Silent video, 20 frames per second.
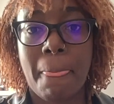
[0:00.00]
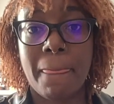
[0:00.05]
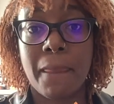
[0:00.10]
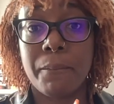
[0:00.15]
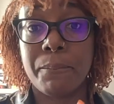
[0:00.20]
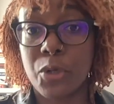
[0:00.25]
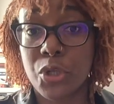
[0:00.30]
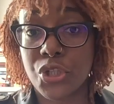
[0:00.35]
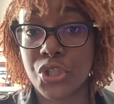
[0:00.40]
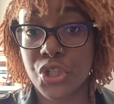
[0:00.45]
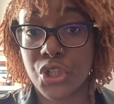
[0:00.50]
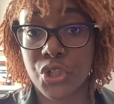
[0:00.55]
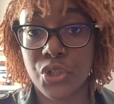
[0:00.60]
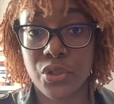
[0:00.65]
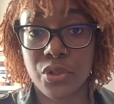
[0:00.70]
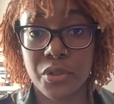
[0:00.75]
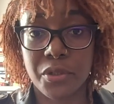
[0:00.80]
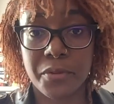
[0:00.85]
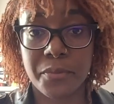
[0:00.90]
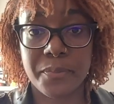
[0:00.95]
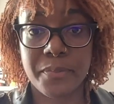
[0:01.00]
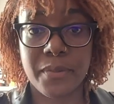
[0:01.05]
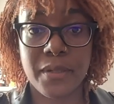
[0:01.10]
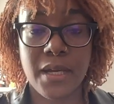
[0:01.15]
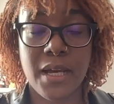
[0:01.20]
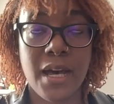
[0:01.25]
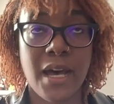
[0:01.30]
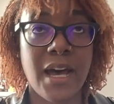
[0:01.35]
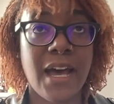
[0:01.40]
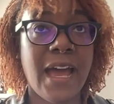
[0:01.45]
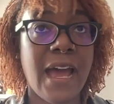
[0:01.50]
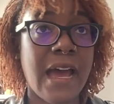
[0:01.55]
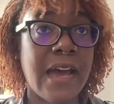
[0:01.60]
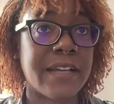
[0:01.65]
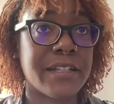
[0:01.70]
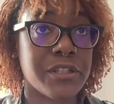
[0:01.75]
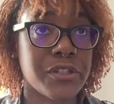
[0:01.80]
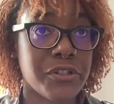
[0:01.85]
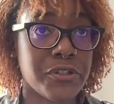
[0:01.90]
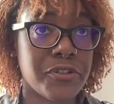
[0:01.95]
booktube
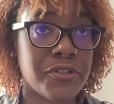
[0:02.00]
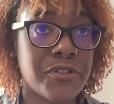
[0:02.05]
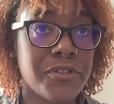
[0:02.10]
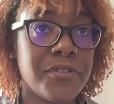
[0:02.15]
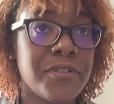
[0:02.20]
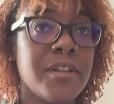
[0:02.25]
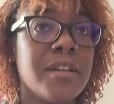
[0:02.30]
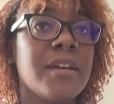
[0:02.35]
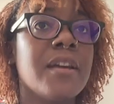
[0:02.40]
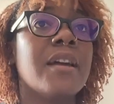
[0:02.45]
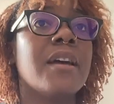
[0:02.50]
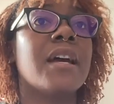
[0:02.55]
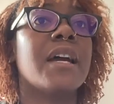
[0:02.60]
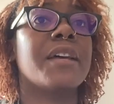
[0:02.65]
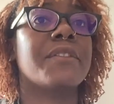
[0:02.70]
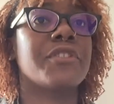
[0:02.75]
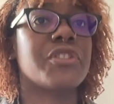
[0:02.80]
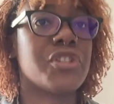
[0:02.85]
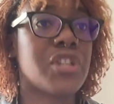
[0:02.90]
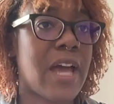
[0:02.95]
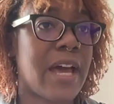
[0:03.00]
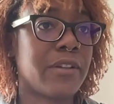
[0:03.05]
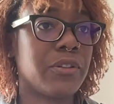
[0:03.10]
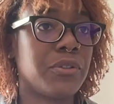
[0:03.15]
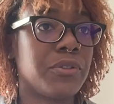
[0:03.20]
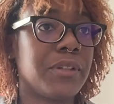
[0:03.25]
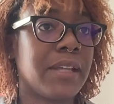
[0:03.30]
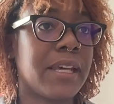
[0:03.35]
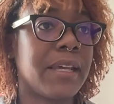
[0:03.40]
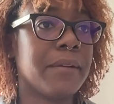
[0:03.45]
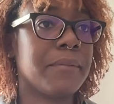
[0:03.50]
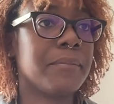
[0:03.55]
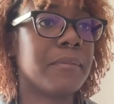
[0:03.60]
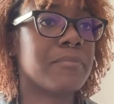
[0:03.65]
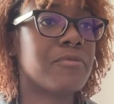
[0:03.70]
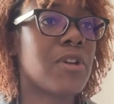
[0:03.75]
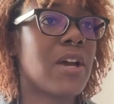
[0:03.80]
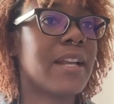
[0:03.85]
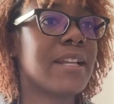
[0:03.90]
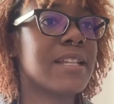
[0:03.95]
handle and the channel name.
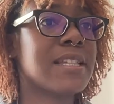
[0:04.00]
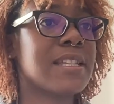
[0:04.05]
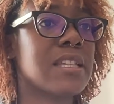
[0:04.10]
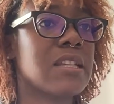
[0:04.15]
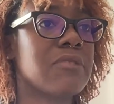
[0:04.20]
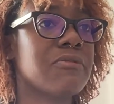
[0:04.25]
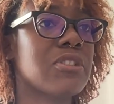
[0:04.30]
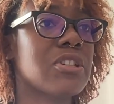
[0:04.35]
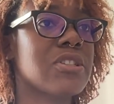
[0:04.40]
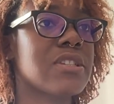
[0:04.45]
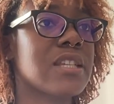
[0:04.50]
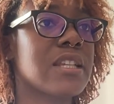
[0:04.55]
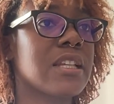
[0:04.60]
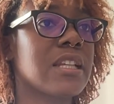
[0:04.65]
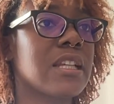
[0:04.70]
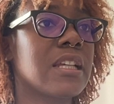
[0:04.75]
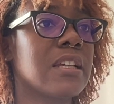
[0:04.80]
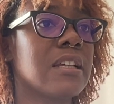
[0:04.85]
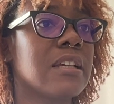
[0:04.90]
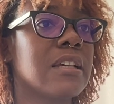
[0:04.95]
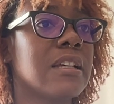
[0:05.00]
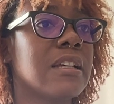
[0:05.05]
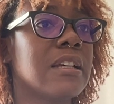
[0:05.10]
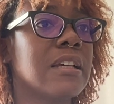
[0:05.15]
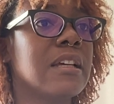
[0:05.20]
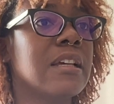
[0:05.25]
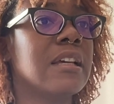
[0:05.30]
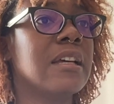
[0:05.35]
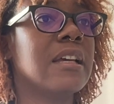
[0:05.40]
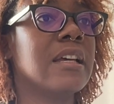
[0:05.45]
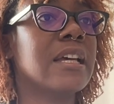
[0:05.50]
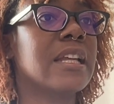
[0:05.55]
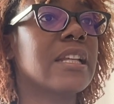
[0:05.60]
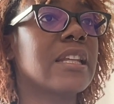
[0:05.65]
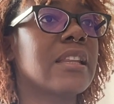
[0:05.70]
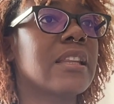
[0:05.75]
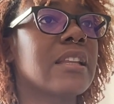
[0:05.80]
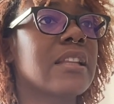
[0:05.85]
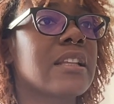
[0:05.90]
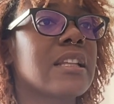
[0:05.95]
I'm trying to see if there's
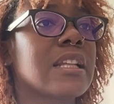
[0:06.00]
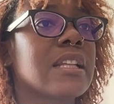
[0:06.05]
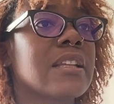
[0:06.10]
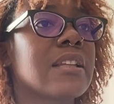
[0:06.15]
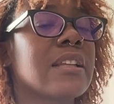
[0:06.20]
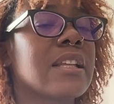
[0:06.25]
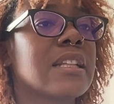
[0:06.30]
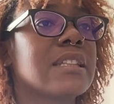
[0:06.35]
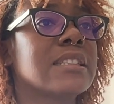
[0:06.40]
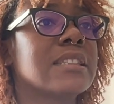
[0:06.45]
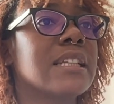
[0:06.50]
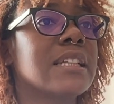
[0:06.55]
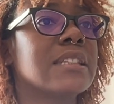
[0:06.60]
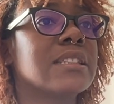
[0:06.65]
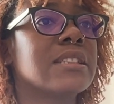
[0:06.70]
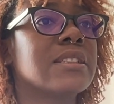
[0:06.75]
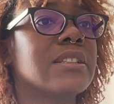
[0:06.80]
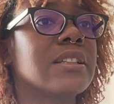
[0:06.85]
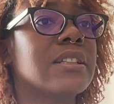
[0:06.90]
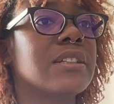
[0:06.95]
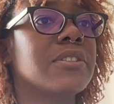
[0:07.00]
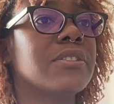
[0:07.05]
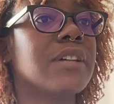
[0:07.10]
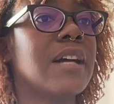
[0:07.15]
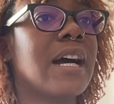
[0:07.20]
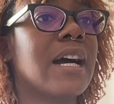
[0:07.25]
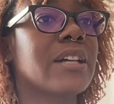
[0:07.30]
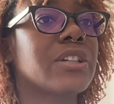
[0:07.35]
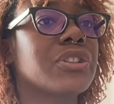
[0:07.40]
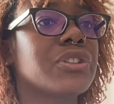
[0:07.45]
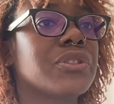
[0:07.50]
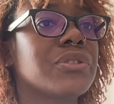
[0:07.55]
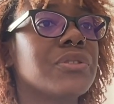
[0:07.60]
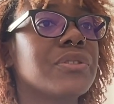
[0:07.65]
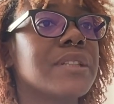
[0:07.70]
anything that says their actual